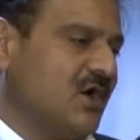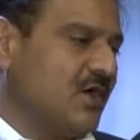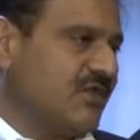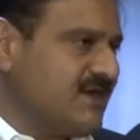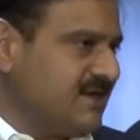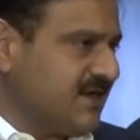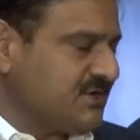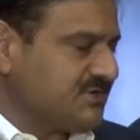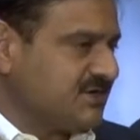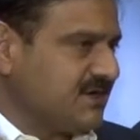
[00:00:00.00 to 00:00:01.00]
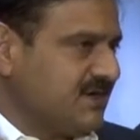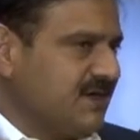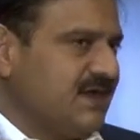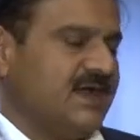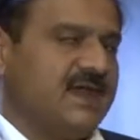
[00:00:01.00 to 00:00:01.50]
authentication
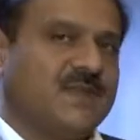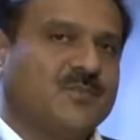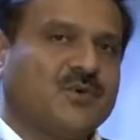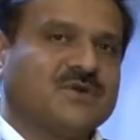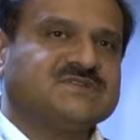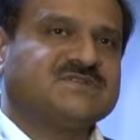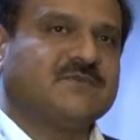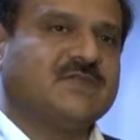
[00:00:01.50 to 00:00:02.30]
and the importance of